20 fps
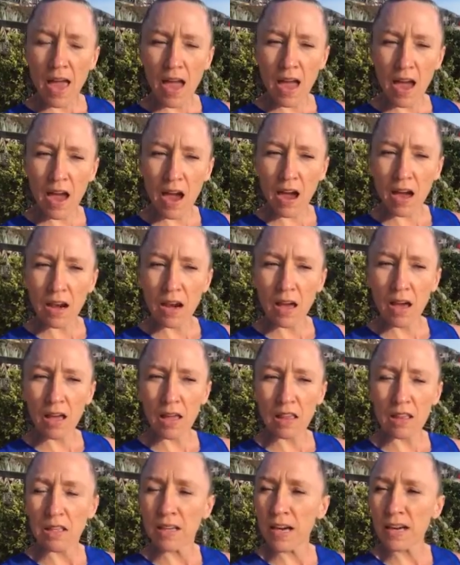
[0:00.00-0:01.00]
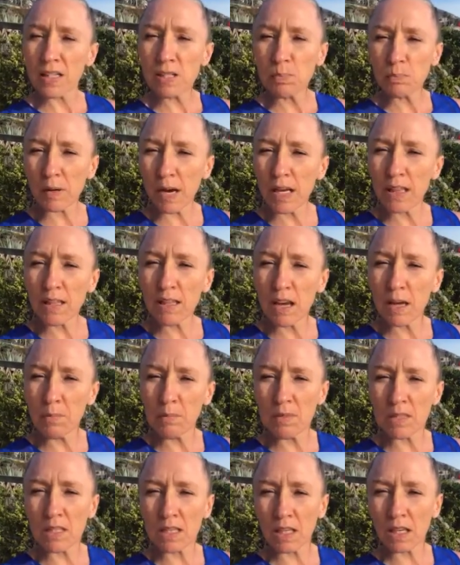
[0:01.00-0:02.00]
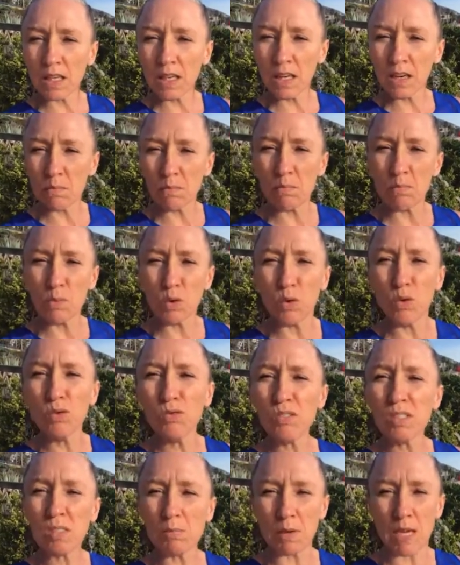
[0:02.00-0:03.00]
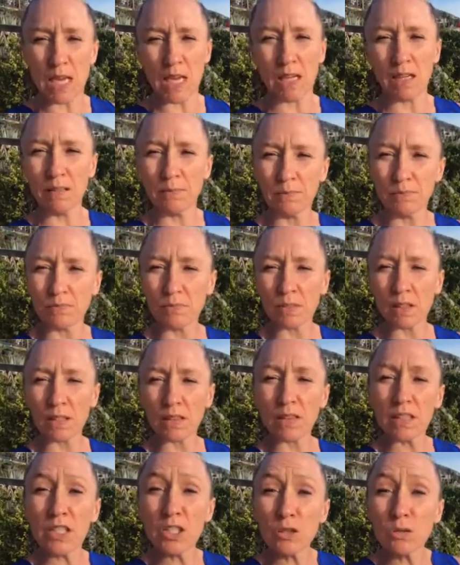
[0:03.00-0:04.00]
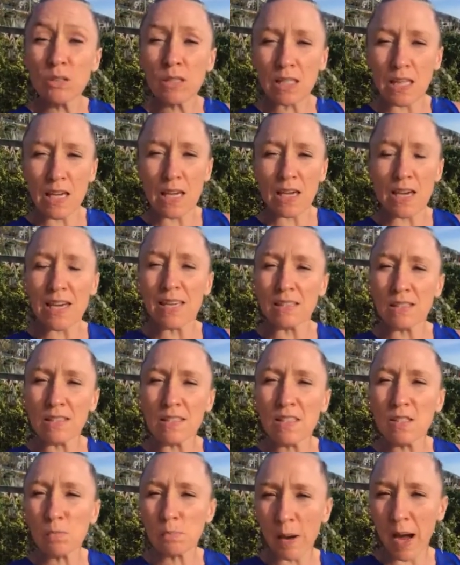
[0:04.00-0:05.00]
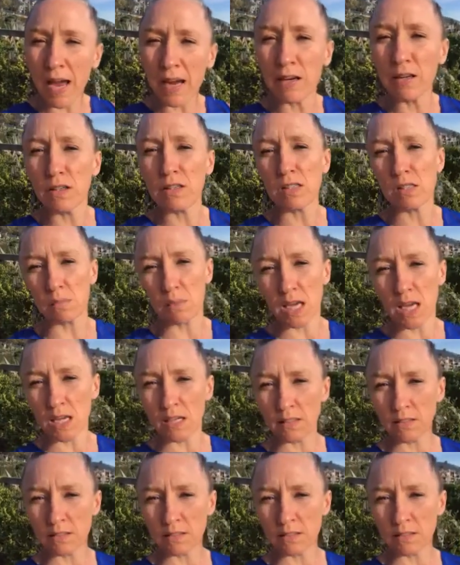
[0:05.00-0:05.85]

and the next breath comes in and moves me, literally inspires me.